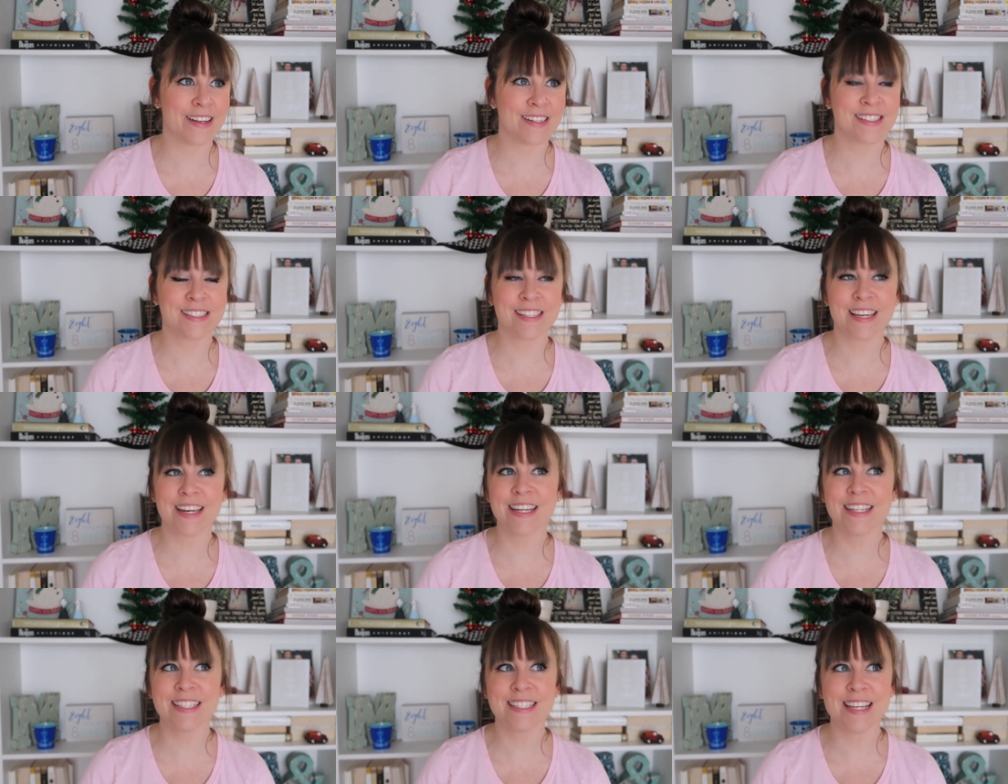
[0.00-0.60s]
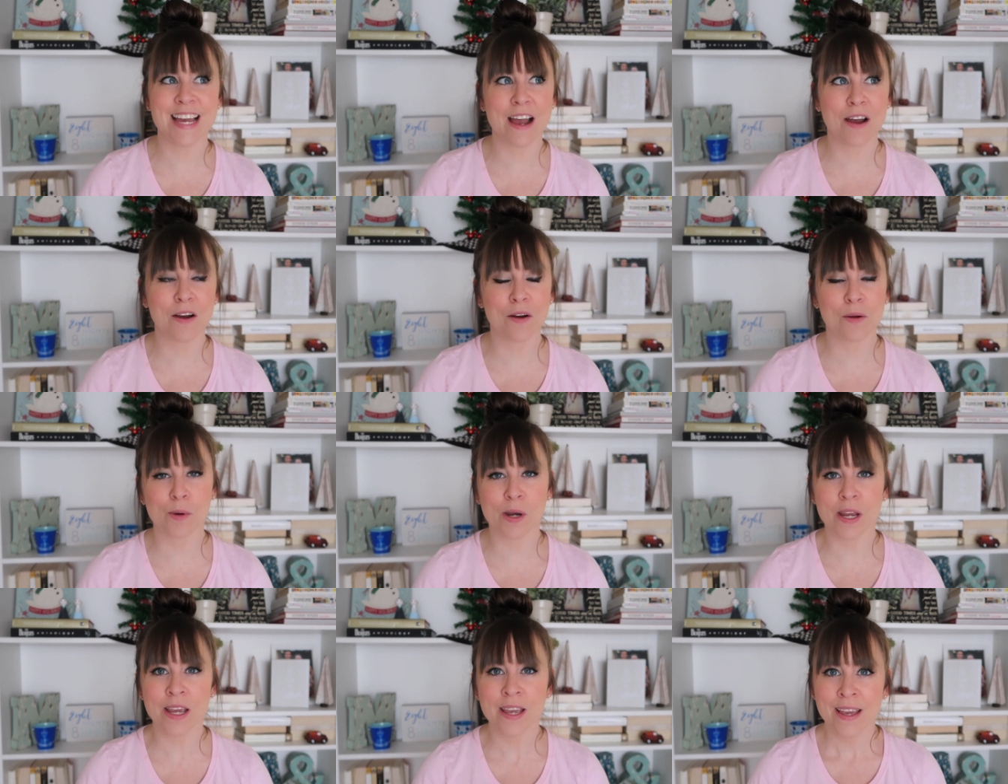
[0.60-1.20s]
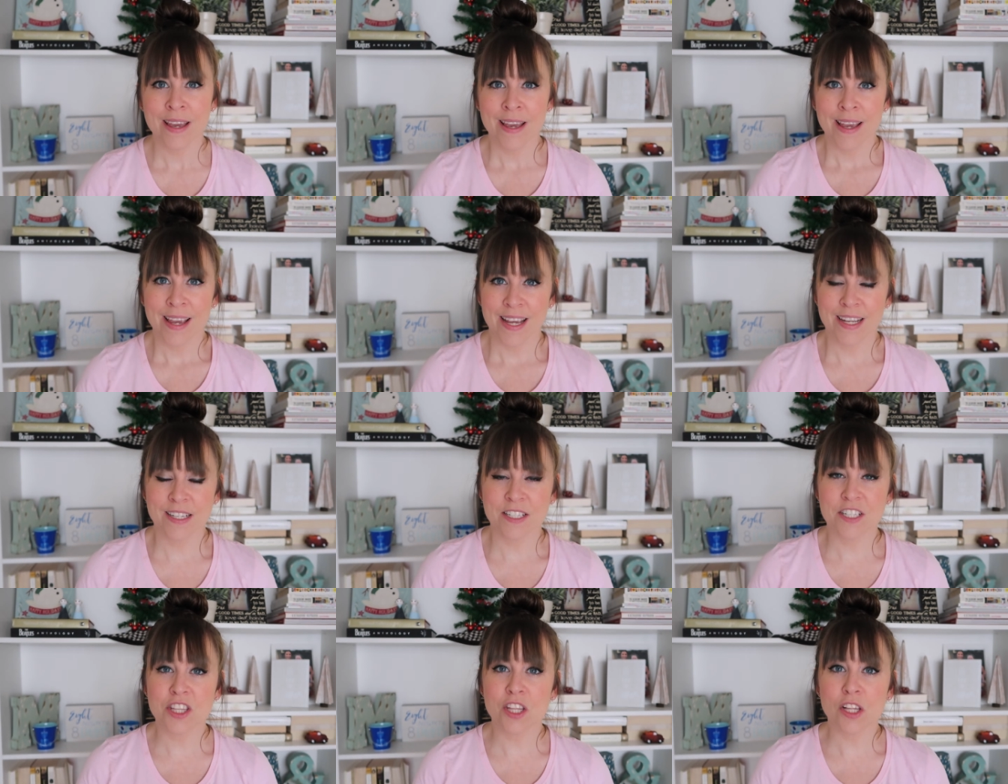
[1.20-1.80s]
It's getting down
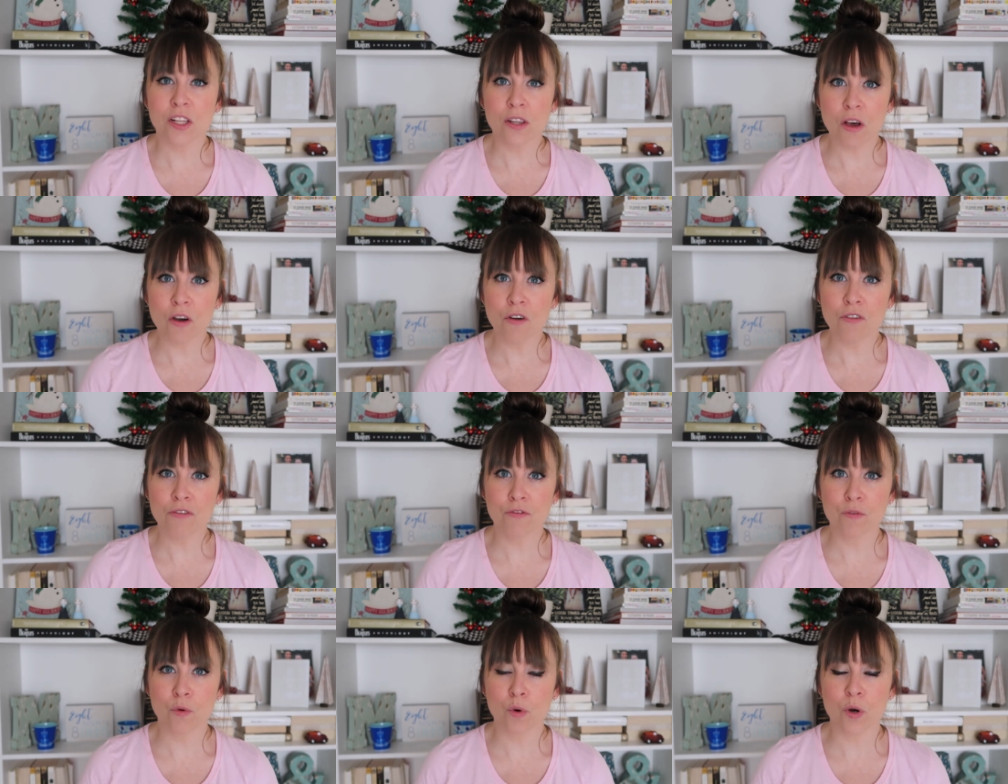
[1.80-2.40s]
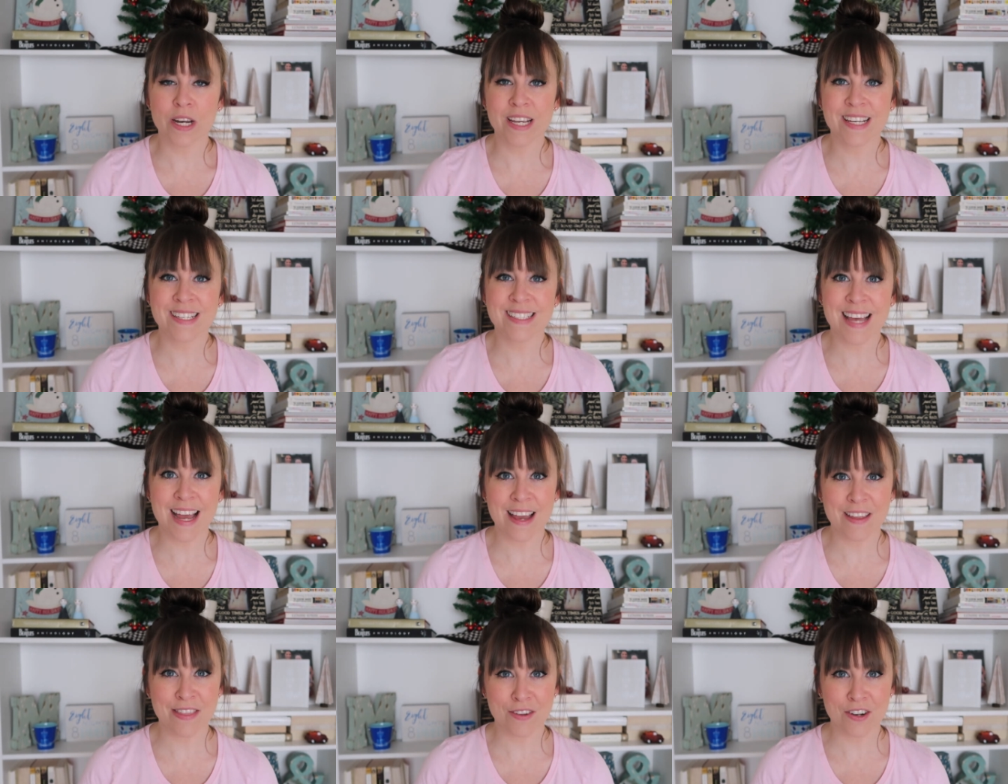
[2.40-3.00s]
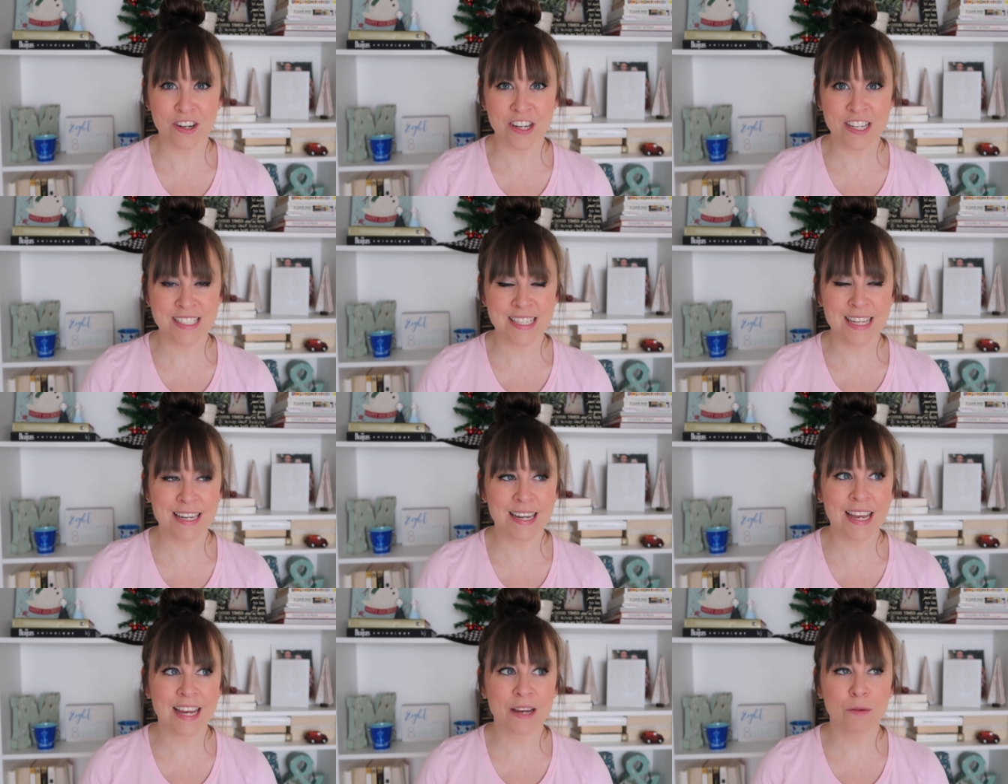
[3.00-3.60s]
into the low 40s, high 30s
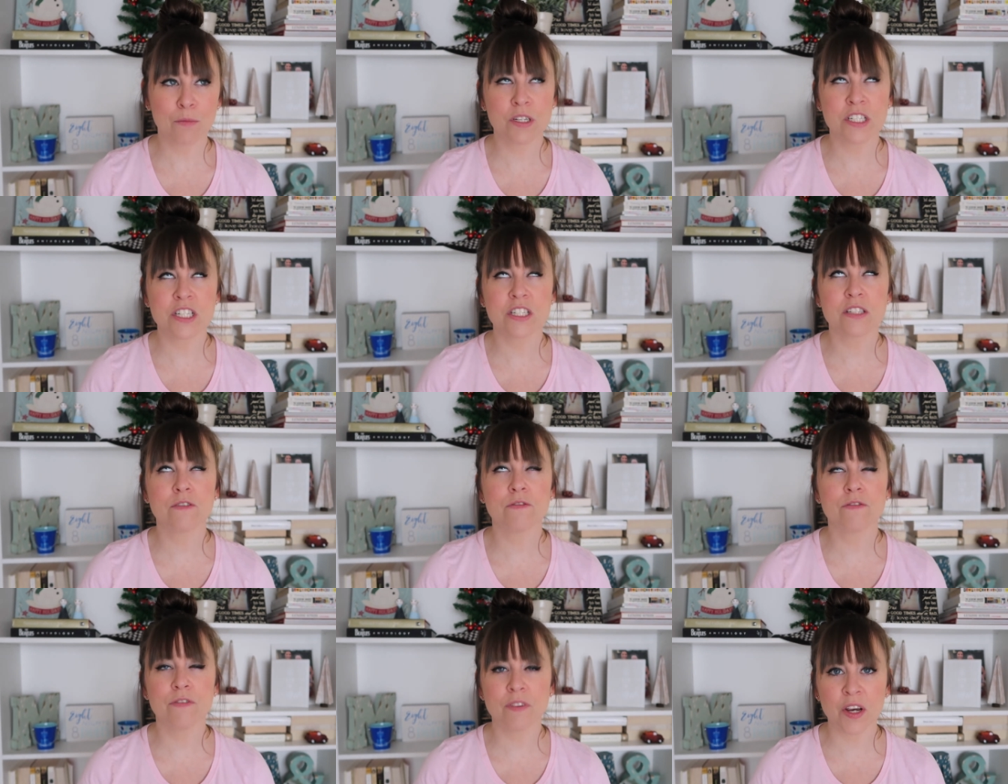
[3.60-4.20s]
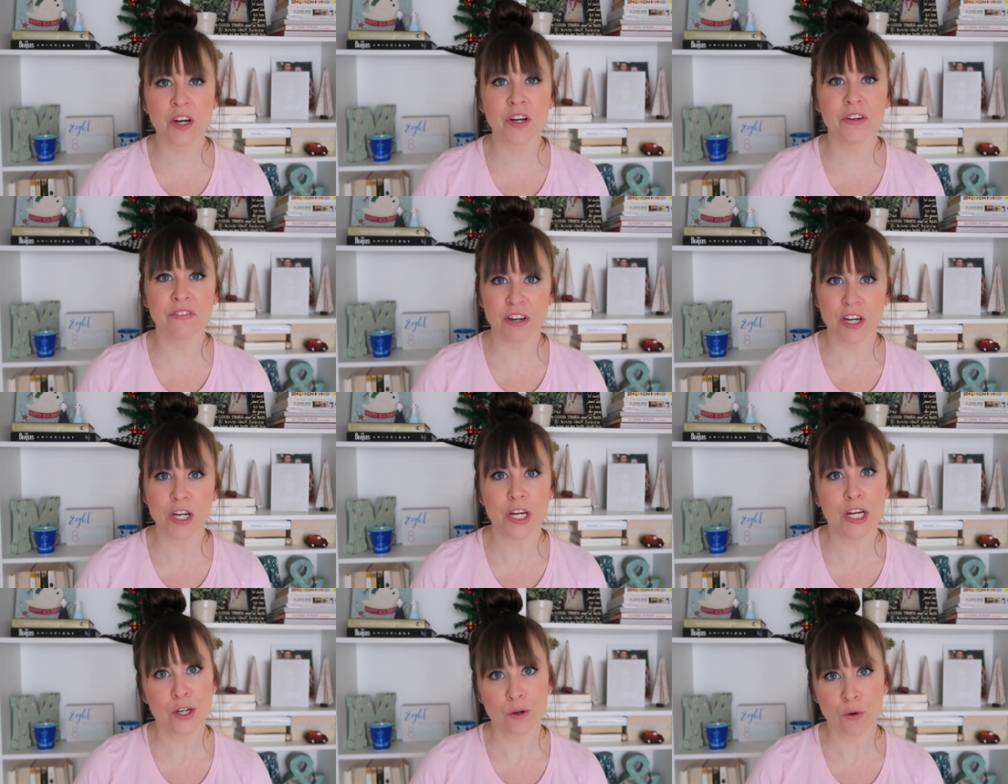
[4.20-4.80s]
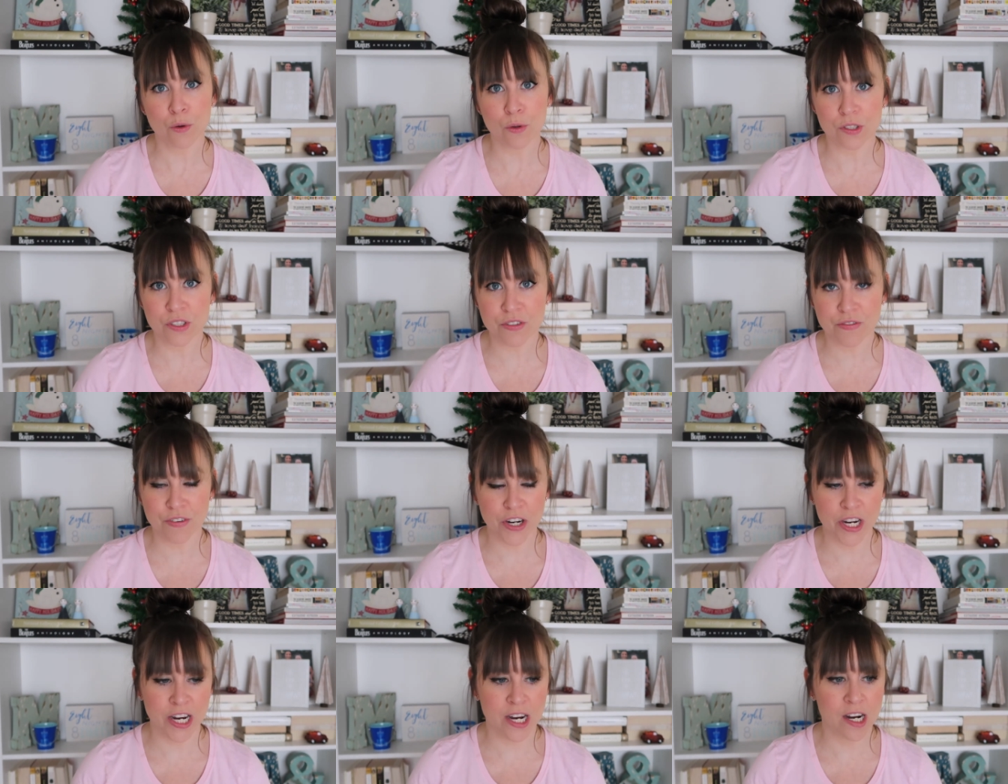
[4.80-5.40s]
at night, which is very, very cold
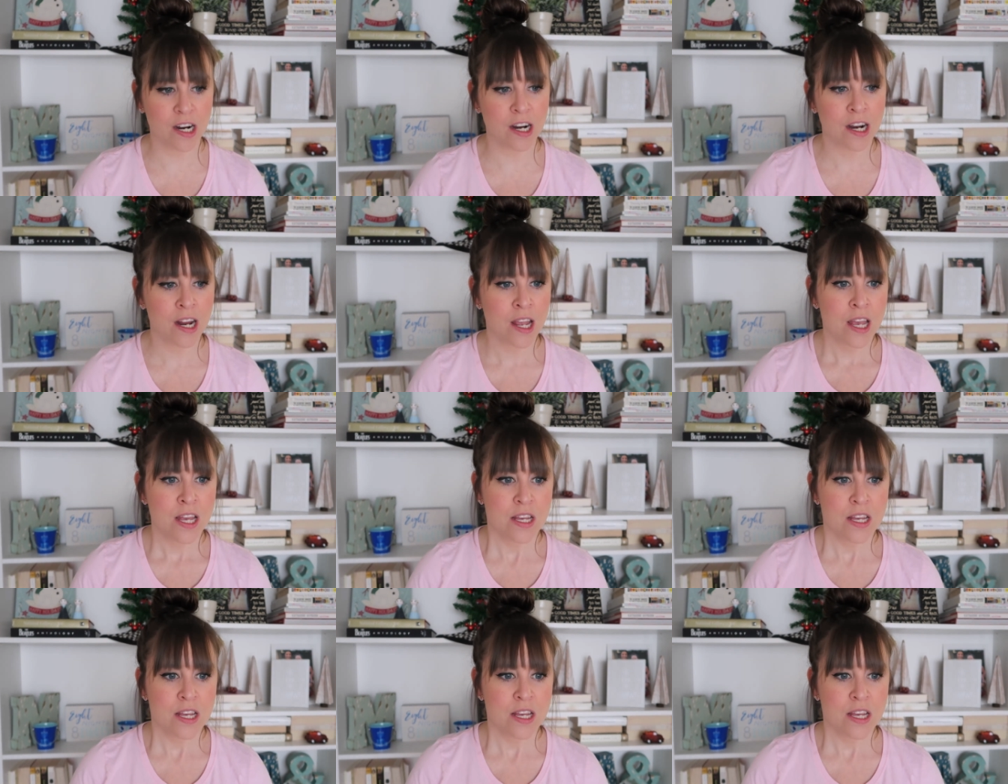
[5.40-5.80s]
for here.